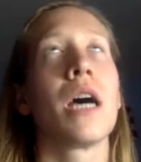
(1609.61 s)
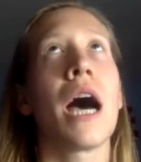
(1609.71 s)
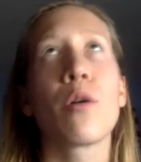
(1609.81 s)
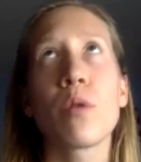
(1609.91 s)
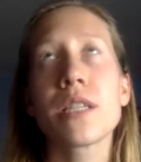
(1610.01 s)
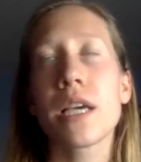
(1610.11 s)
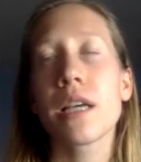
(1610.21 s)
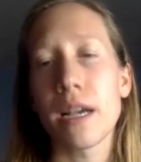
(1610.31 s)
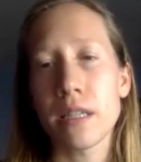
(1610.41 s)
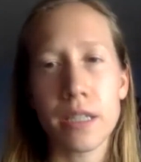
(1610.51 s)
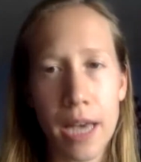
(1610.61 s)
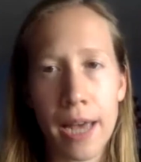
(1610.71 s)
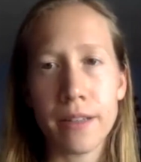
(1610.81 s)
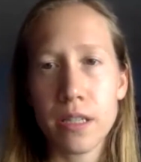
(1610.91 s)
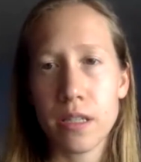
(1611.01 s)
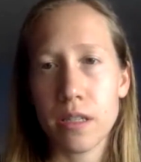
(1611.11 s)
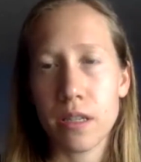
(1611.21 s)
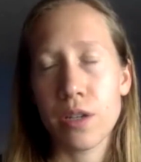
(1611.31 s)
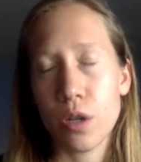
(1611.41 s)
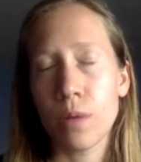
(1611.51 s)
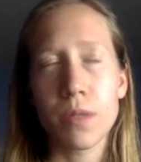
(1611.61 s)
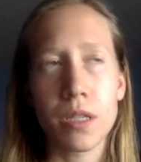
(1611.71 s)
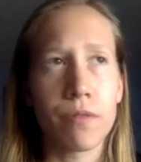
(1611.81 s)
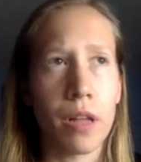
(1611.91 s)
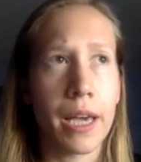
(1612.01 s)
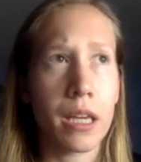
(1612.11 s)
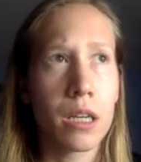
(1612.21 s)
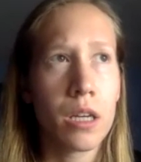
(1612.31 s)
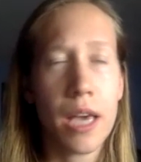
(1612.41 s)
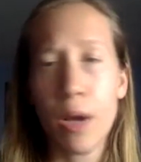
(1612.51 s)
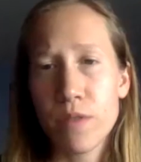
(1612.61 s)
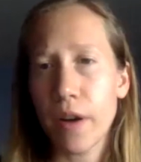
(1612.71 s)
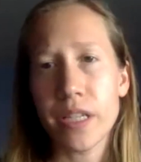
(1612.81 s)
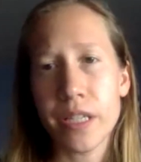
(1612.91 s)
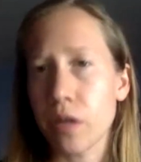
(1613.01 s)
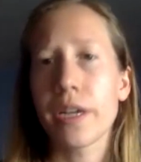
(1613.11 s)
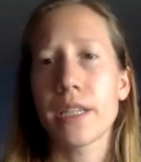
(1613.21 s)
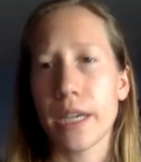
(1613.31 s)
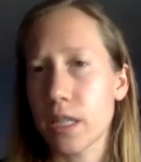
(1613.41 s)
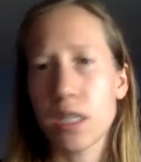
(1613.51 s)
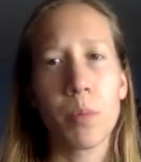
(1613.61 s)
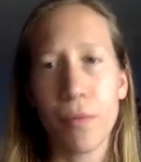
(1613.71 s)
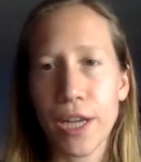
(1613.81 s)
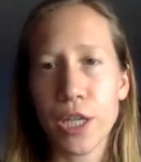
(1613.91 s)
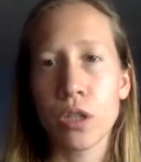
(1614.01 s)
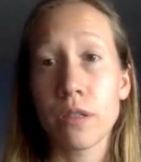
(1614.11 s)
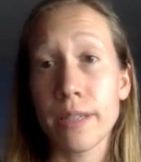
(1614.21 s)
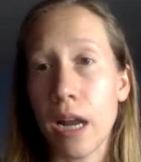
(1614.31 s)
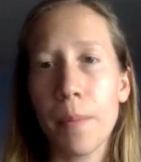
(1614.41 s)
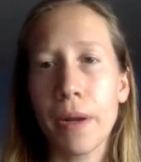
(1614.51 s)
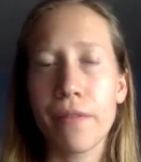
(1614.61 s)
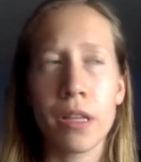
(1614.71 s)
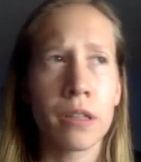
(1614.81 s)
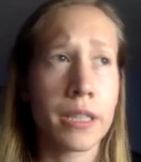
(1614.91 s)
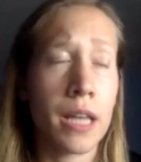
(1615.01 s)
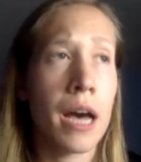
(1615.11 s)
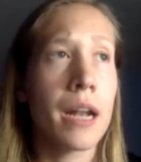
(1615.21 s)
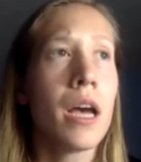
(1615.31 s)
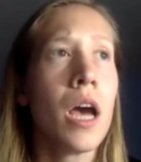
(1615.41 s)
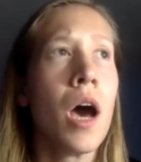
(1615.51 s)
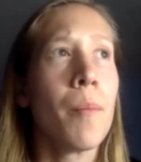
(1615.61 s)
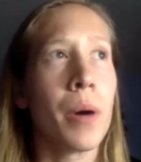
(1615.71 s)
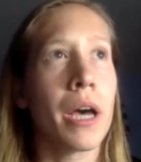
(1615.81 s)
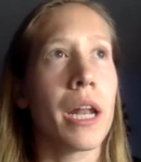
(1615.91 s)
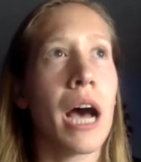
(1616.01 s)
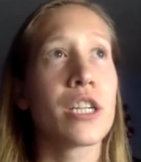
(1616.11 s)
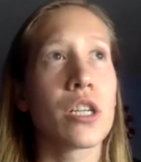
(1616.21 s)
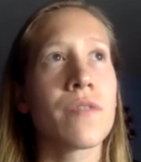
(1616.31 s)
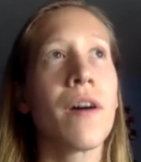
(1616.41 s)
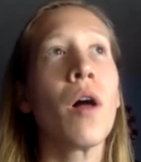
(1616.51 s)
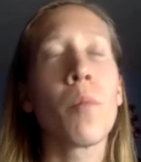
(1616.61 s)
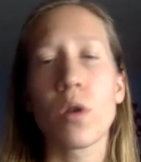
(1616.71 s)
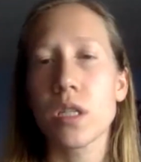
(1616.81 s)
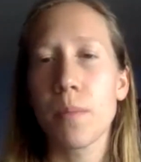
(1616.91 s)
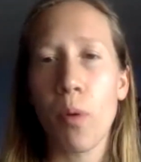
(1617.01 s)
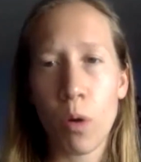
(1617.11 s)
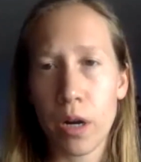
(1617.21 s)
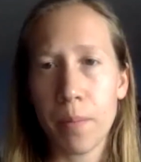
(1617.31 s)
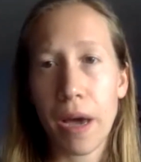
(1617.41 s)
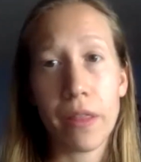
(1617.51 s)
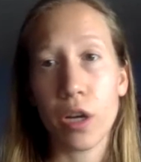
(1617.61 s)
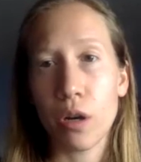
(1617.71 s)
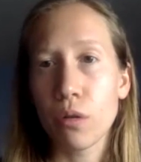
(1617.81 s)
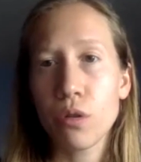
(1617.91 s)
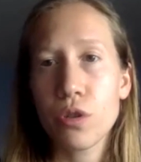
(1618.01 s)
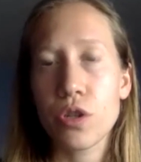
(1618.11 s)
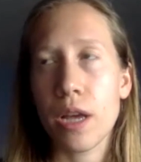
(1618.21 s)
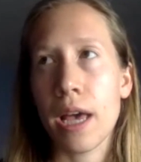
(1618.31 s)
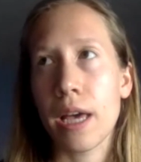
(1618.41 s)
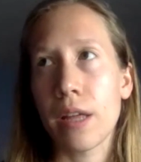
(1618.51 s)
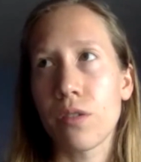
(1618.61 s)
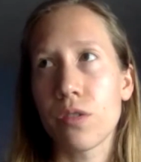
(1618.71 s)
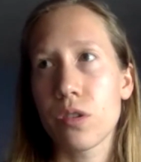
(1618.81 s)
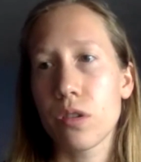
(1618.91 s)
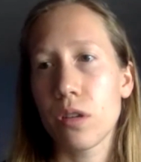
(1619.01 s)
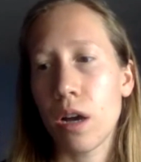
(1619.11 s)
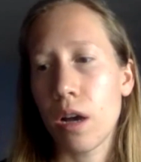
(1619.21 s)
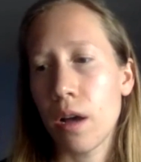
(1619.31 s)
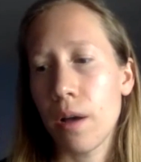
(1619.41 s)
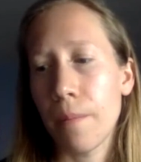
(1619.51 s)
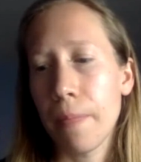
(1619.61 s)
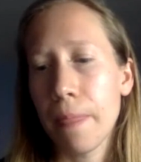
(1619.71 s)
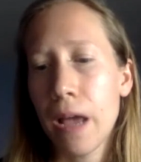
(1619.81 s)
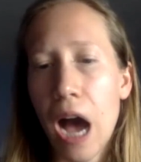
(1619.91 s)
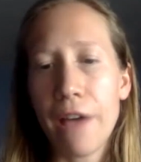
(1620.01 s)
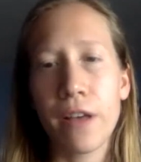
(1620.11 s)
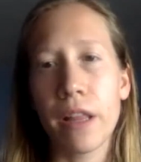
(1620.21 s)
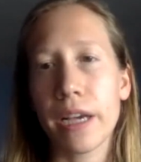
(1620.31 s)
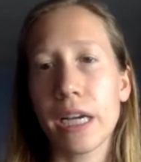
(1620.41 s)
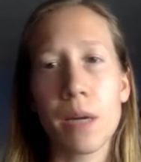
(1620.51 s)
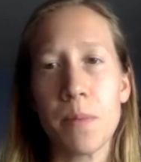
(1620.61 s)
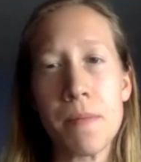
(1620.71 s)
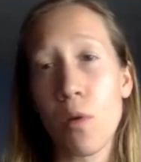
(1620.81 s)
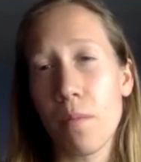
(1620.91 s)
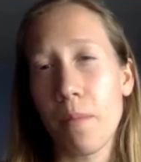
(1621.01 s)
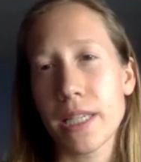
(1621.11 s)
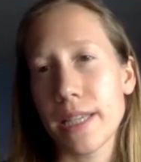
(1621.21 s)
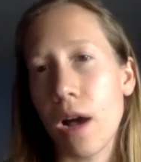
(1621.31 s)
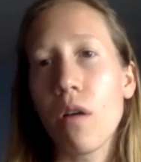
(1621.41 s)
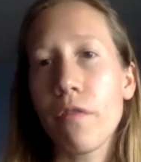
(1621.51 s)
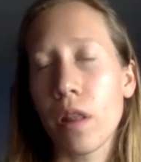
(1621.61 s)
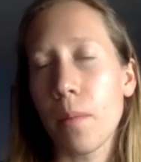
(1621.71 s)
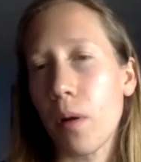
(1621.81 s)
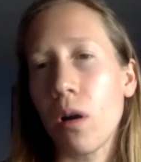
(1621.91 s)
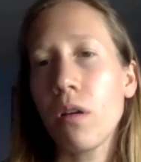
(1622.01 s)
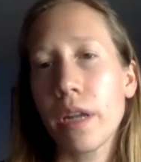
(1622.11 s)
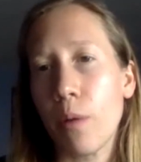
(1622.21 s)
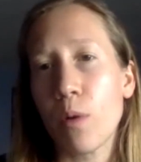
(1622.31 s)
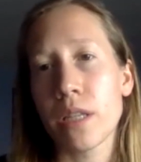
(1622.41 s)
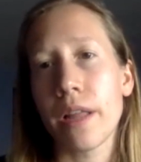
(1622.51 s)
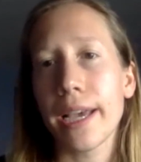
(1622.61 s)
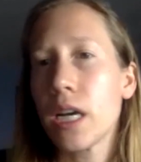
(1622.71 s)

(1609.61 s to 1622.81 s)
don't want to say less intense in terms of like it was very serious, like it's still a professional setup and everything like that. But I just felt more supported by the coach and I felt like I could be more myself on the ball and I wasn't like